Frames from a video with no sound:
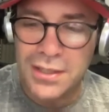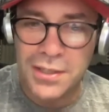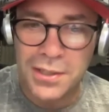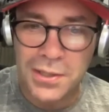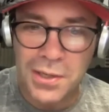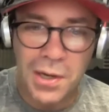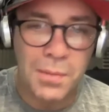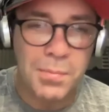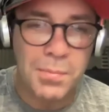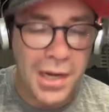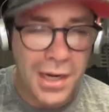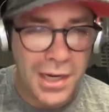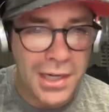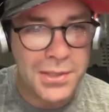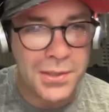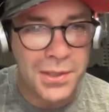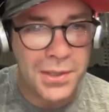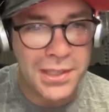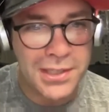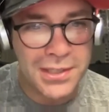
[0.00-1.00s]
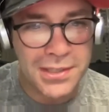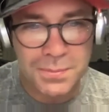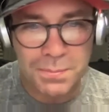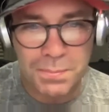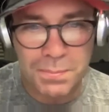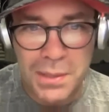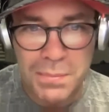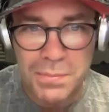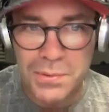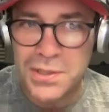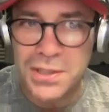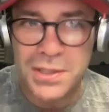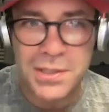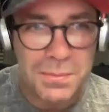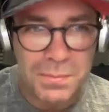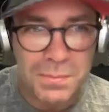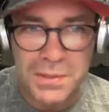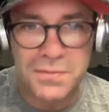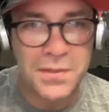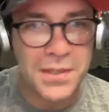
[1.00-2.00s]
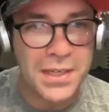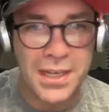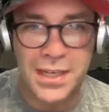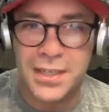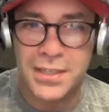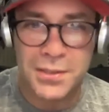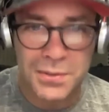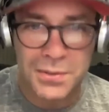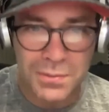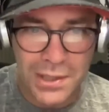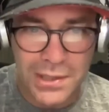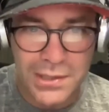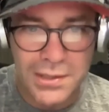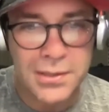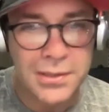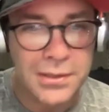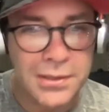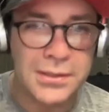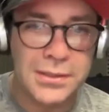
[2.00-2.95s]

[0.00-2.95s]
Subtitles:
the carbohydrates, people seem to be forgetting as well.